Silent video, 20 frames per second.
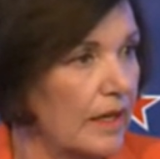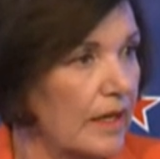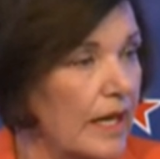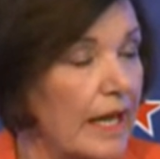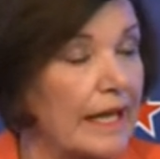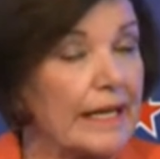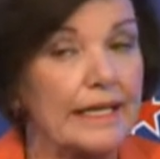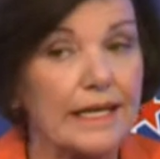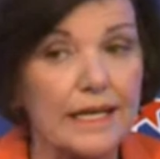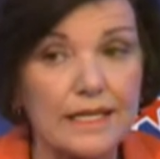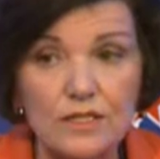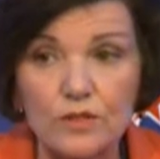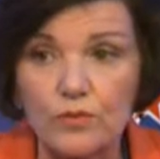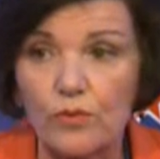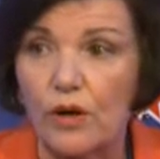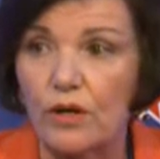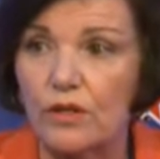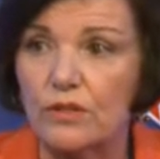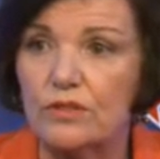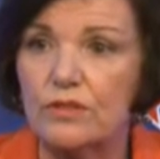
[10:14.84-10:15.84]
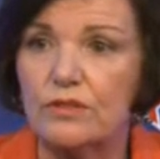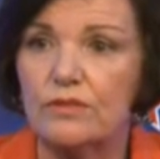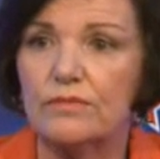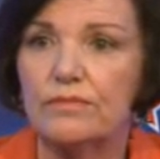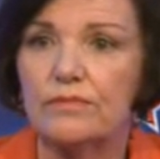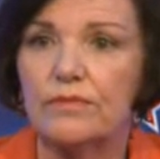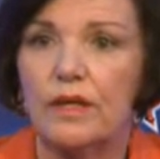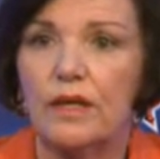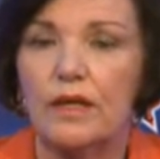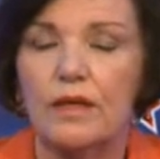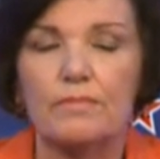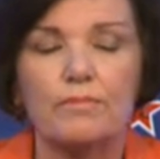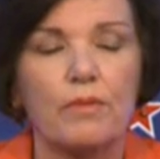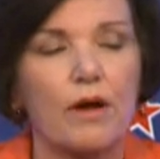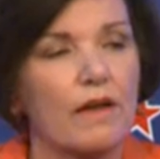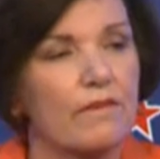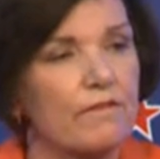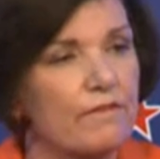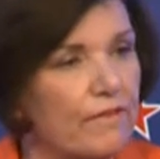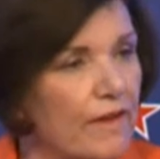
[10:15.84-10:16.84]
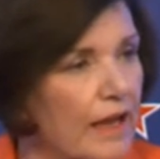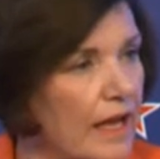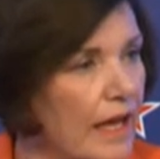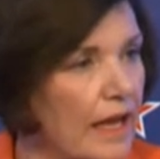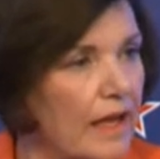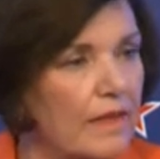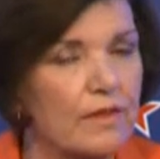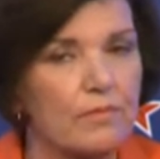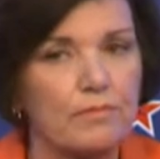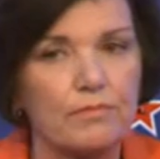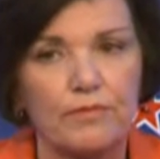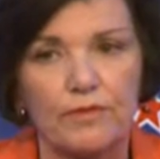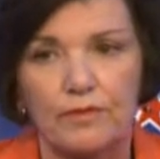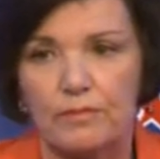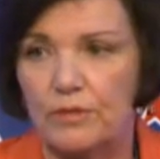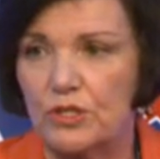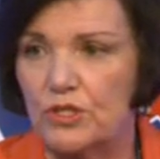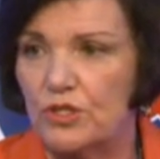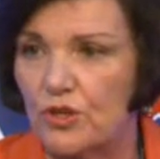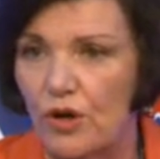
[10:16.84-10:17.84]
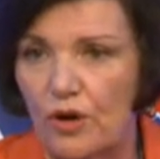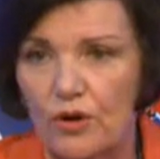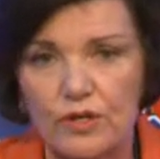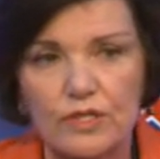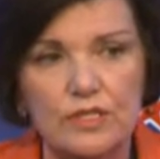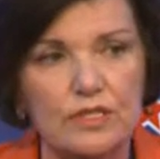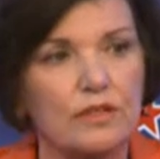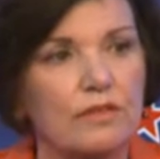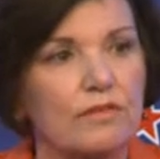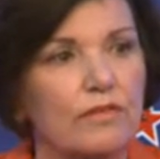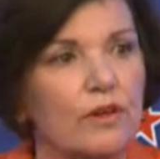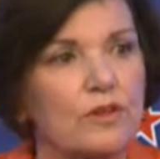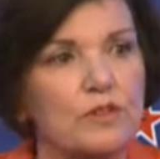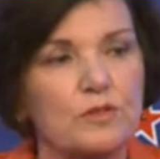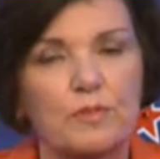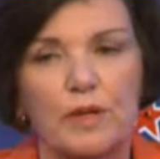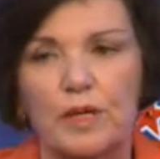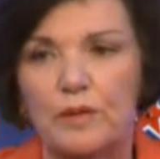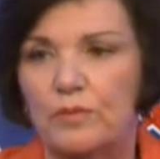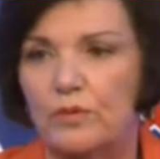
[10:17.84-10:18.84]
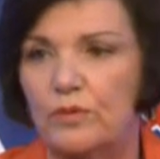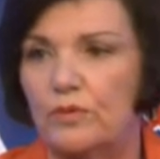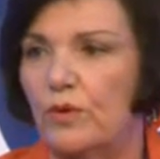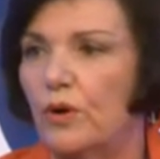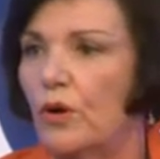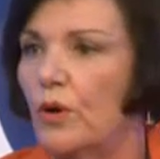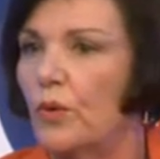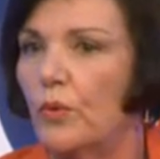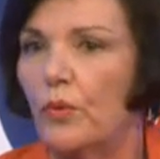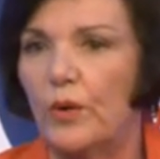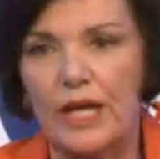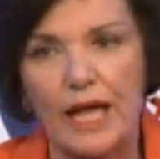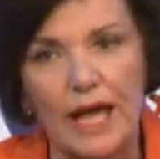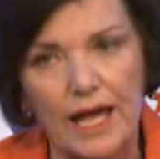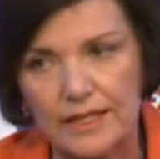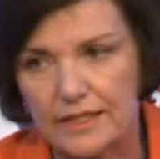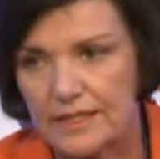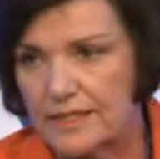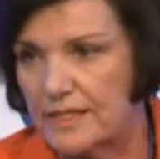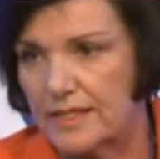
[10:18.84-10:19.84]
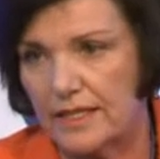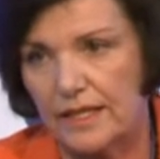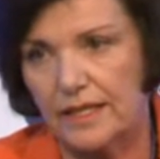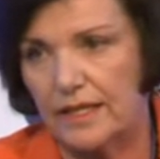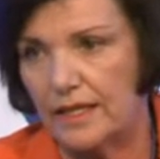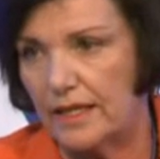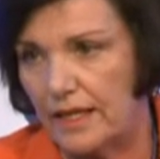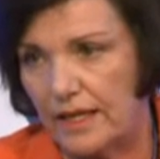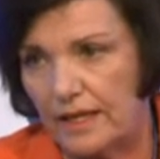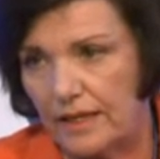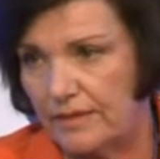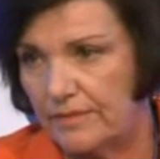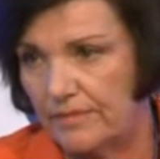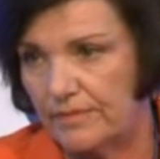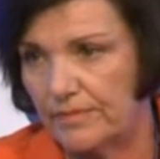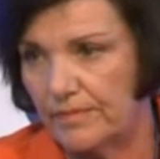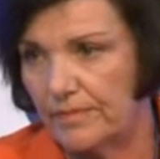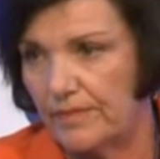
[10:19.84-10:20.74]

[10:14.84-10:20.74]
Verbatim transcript: And guess what? By far the, the majority of those people we aren't seeing again.